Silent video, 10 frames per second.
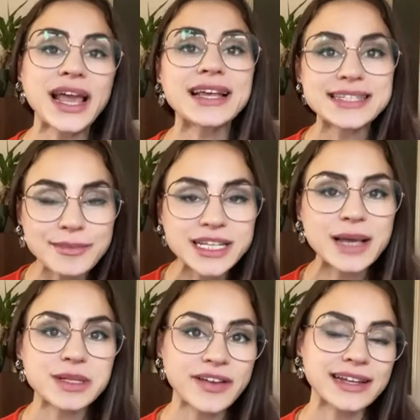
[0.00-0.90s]

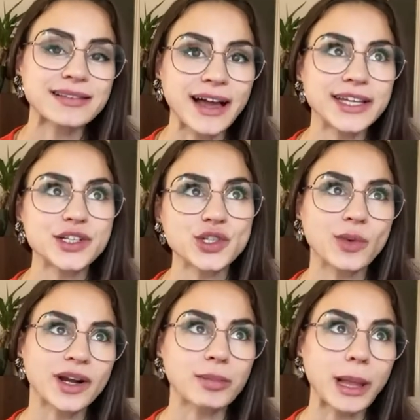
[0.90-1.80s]
Sometimes I've had clients who
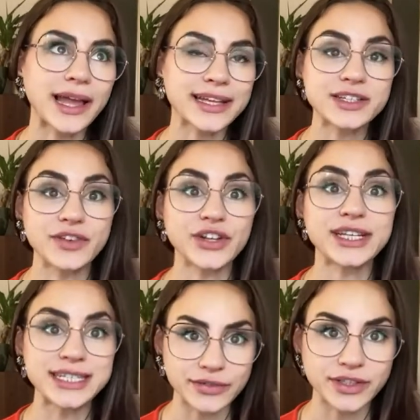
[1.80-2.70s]
are applying to very
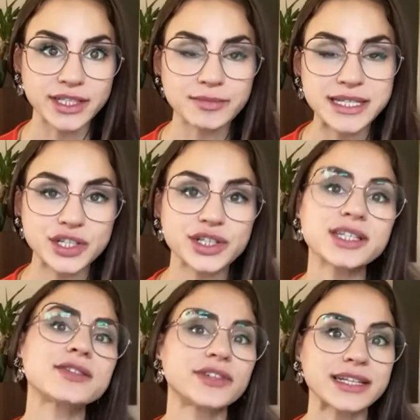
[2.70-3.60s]
different
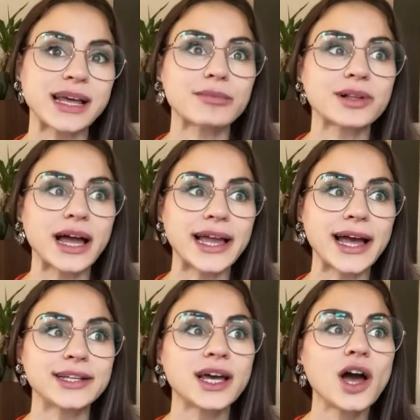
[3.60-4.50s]
positions. For example, I
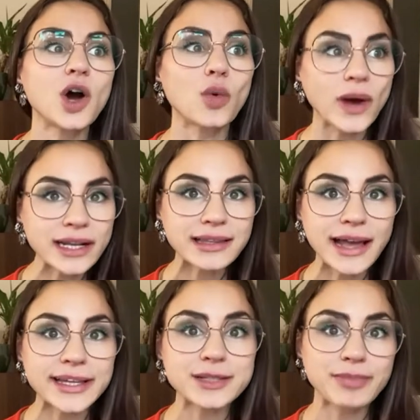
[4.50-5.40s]
had one
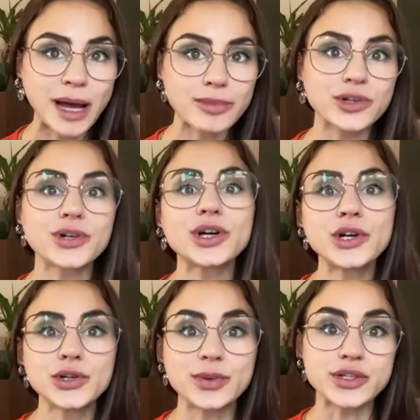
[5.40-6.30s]
client, Pablo,
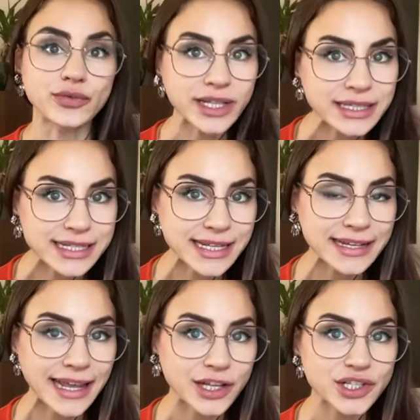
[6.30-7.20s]
who was a real estate
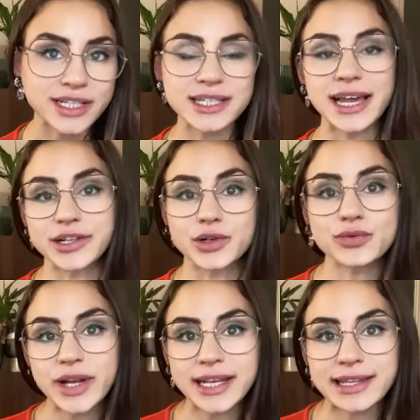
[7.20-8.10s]
agent. He had a
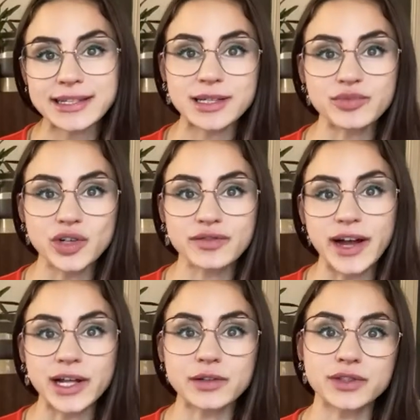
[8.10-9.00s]
great LinkedIn
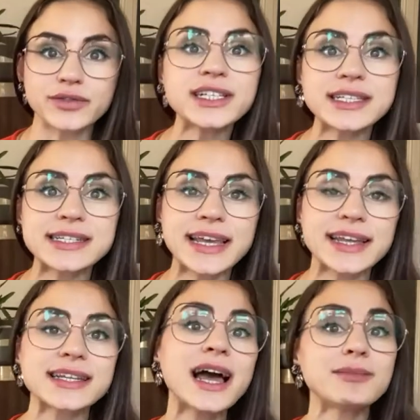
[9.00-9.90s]
profile for real
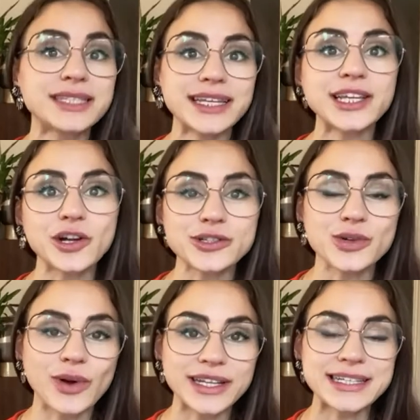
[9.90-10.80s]
estate, but then he also
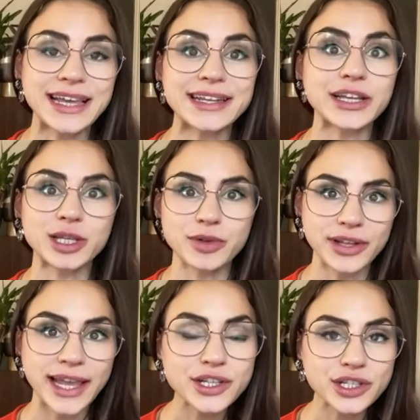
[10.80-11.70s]
wanted to get a
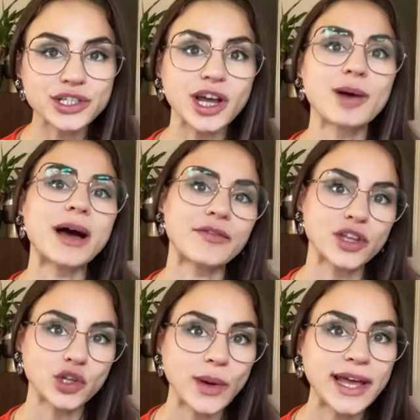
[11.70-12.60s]
communication job at the
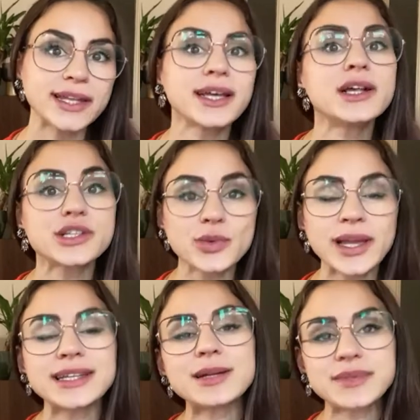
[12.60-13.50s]
UN. So we
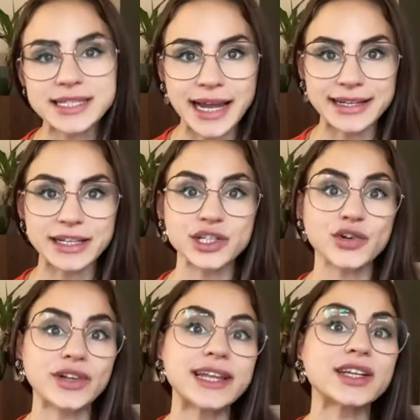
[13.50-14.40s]
ended up deciding to
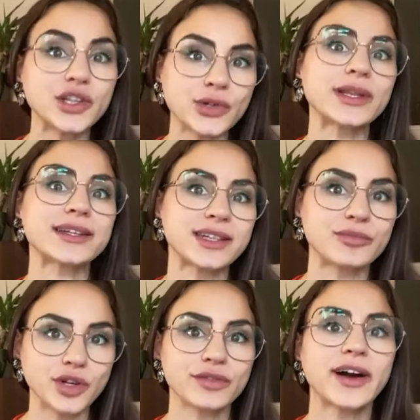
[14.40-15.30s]
create a new LinkedIn
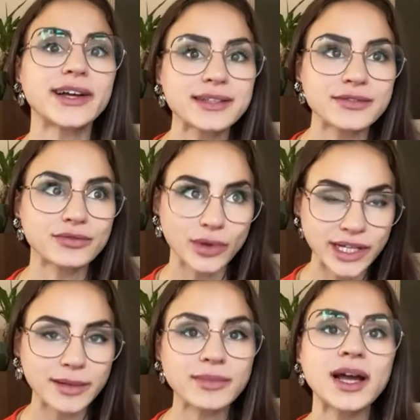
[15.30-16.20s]
profile for
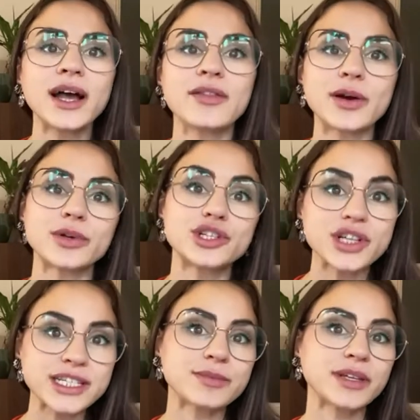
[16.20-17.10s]
him that would
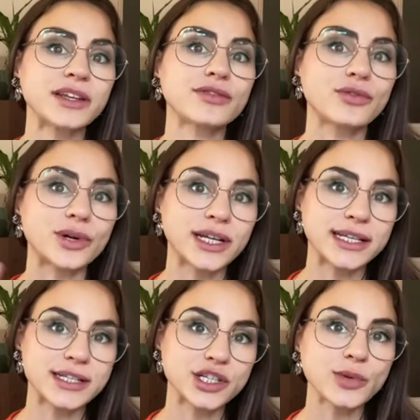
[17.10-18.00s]
just be for
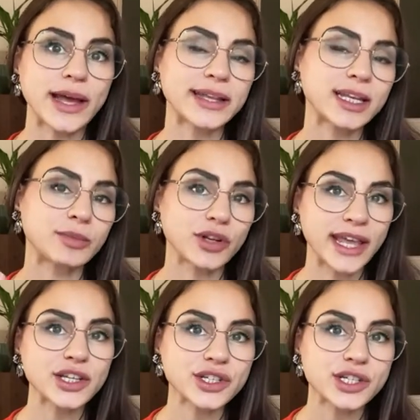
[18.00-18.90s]
his UN
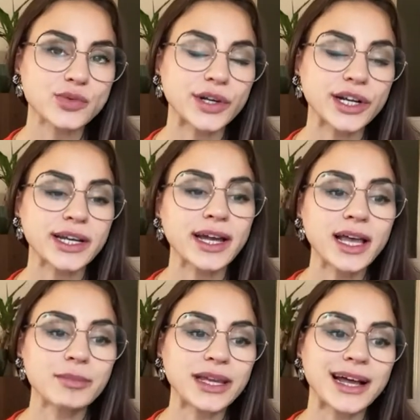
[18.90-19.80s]
communications work,
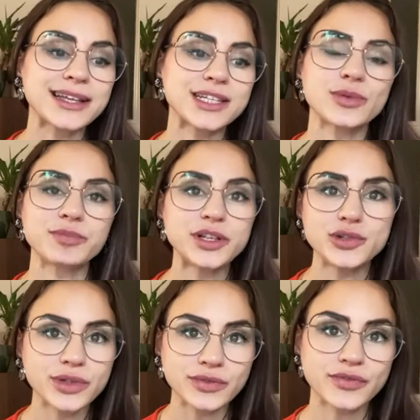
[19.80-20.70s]
because it would be too
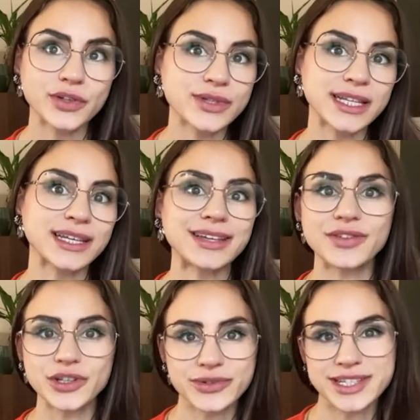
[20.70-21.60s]
confusing if he
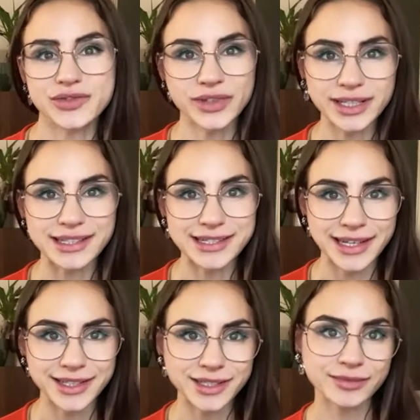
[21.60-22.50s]
used his real
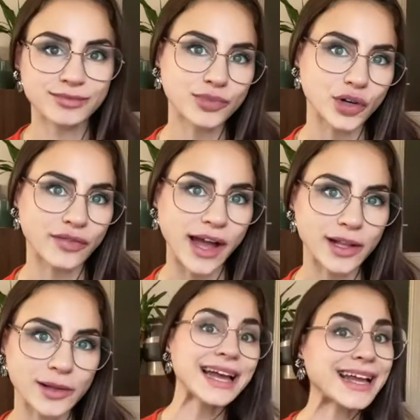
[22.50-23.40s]
estate
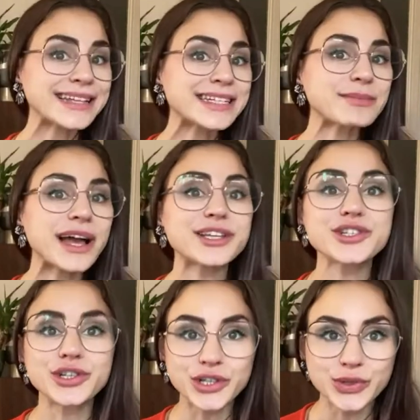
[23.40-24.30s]
profile. Customize
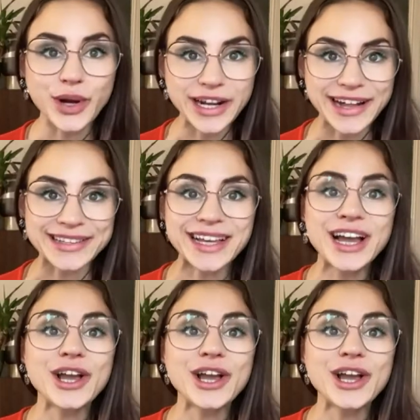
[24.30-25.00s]
your URL.